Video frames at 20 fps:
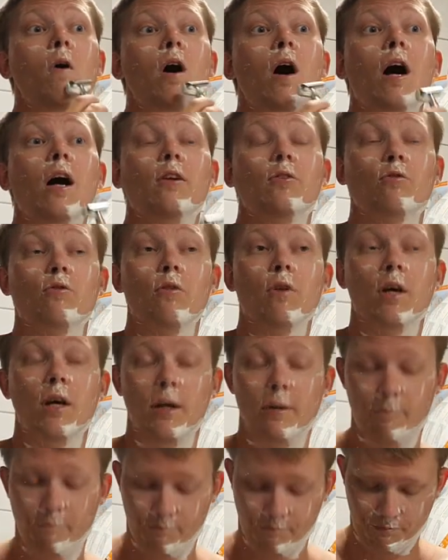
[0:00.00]
And
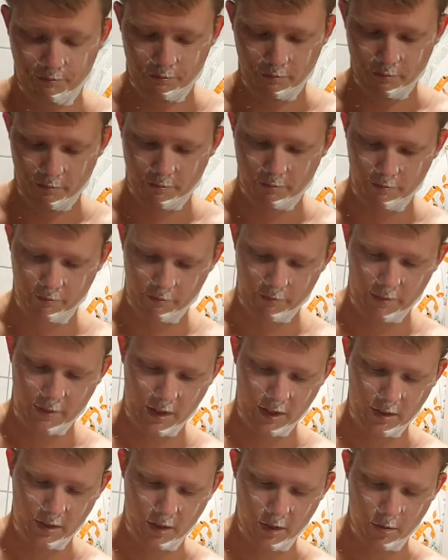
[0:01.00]
um,
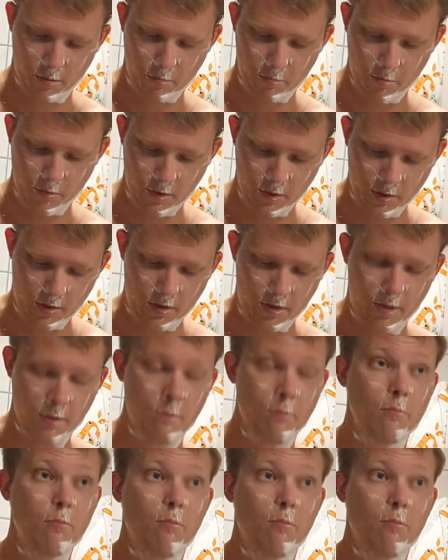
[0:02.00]
the the